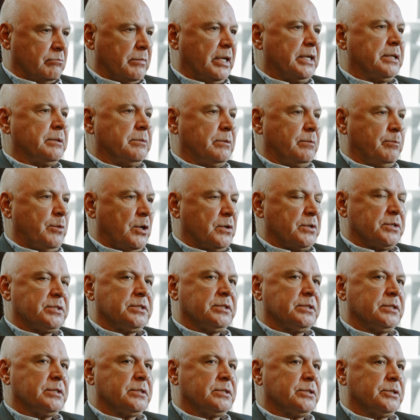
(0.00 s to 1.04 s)
make
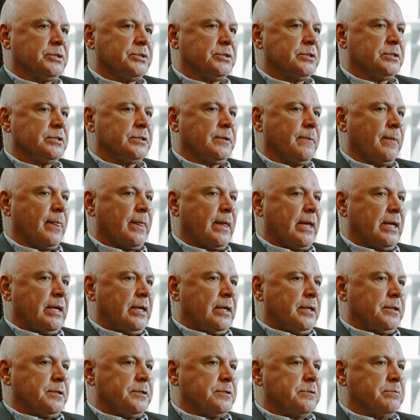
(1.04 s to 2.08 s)
policy decisions.
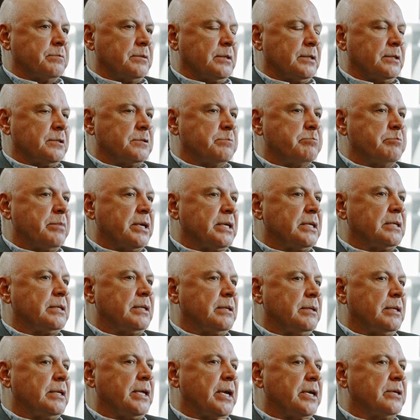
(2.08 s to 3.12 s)
This big
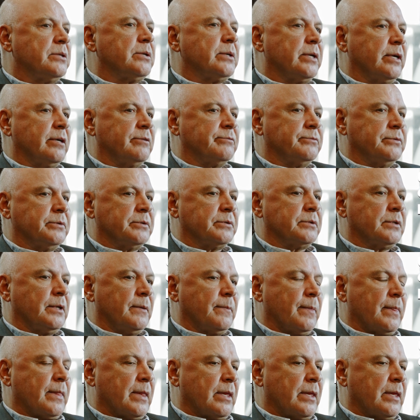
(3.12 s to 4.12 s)
data effort